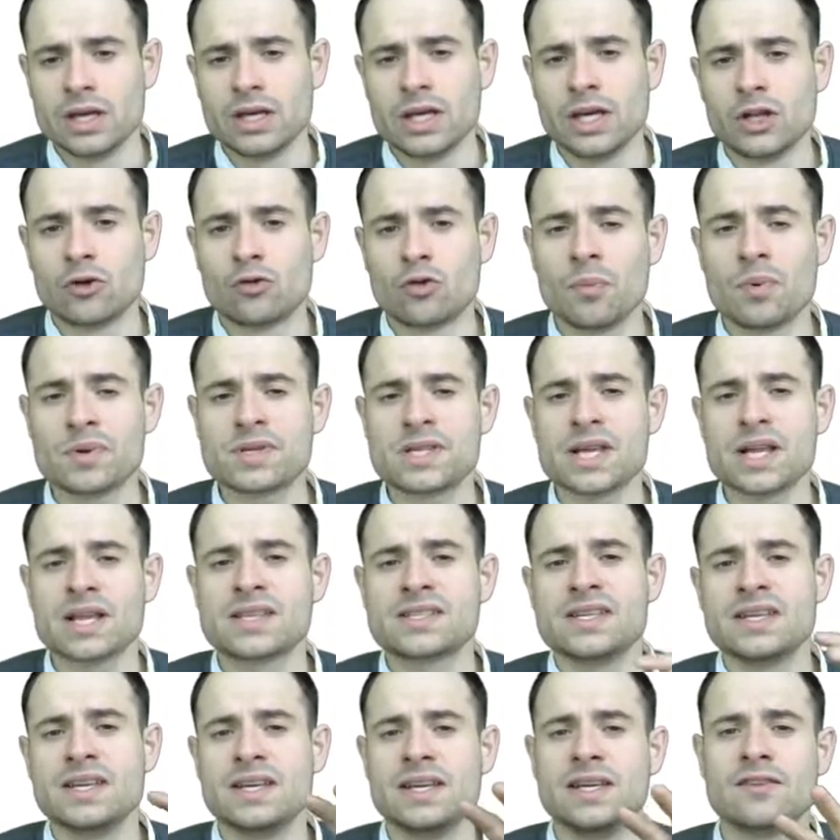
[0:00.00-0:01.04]
It represents
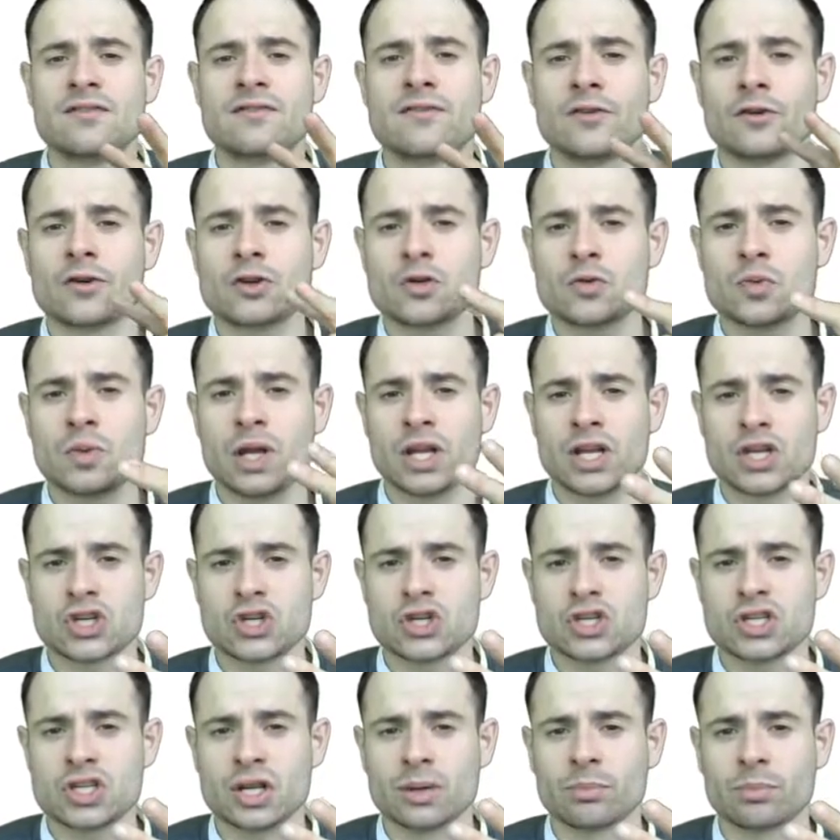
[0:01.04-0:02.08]
the inverse
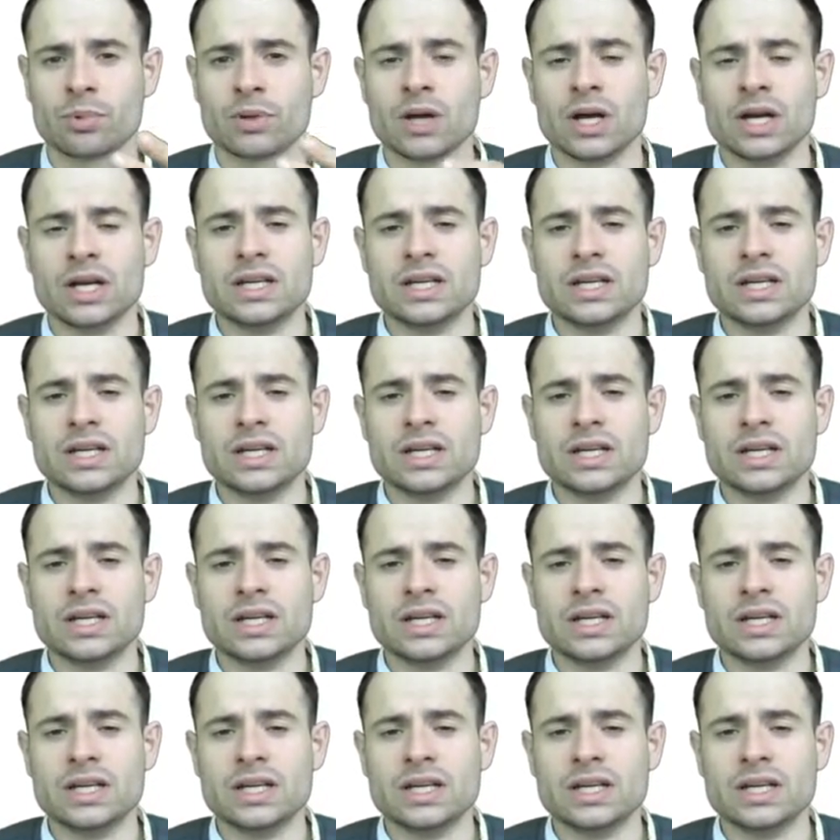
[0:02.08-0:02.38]
relationship.